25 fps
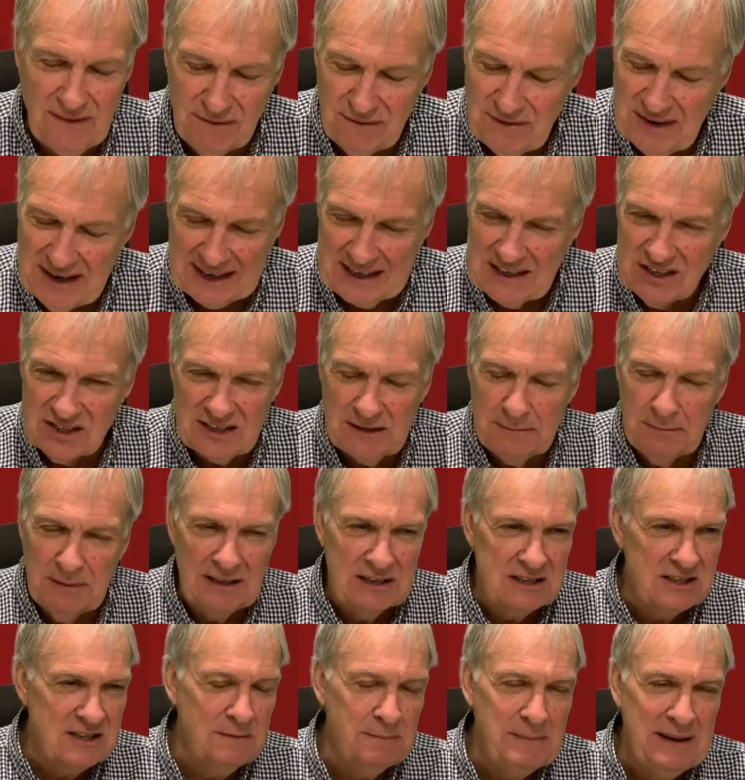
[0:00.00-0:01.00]
Very
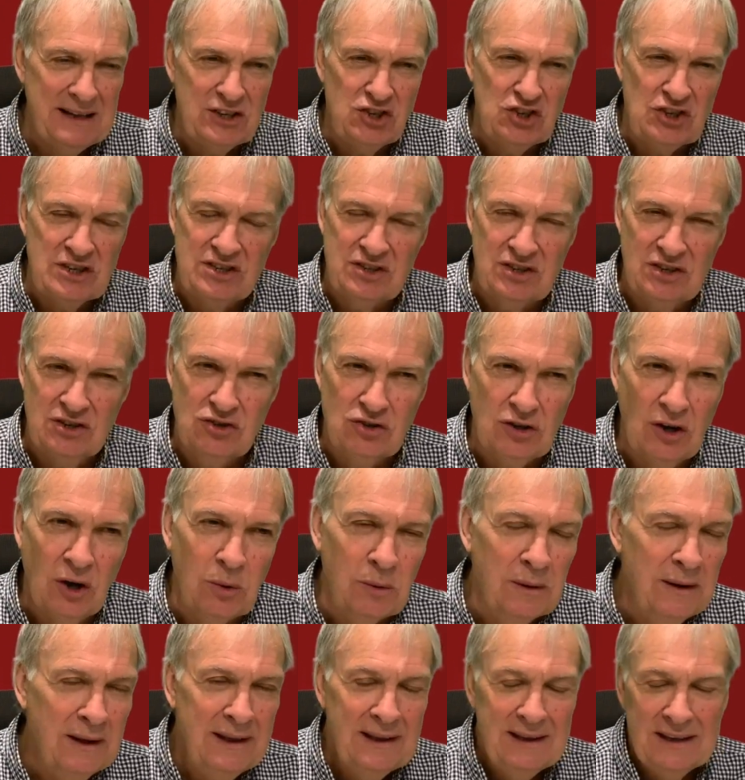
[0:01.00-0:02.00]
similar to Manchester.
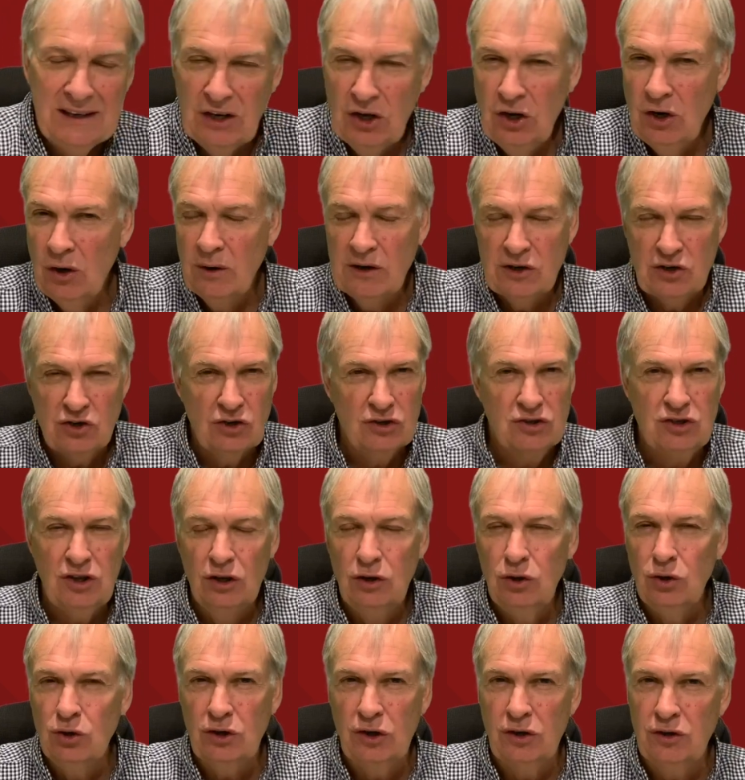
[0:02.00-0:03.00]
So, you know, it's just the
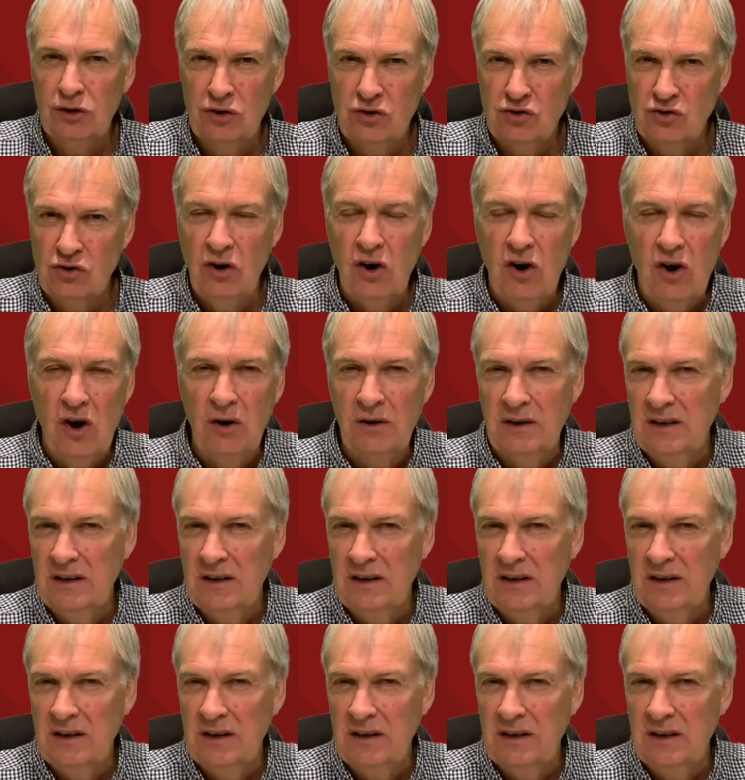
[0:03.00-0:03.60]
luck of the draw.